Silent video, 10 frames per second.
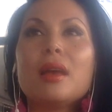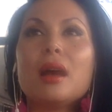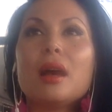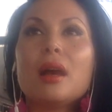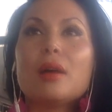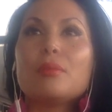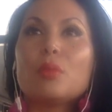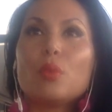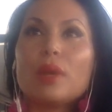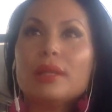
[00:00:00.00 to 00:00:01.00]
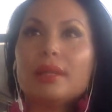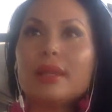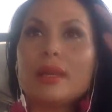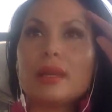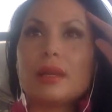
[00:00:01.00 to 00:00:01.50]
One
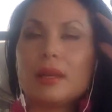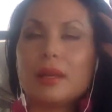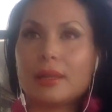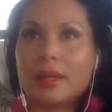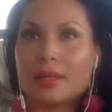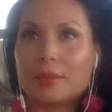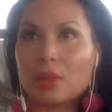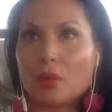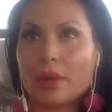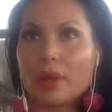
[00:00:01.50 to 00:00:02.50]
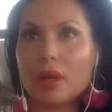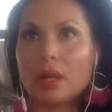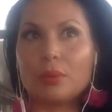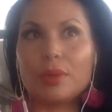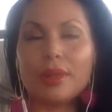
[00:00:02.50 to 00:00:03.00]
thing that has been going
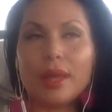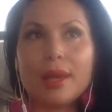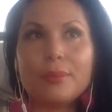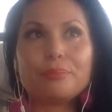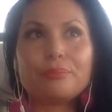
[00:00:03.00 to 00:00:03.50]
on with that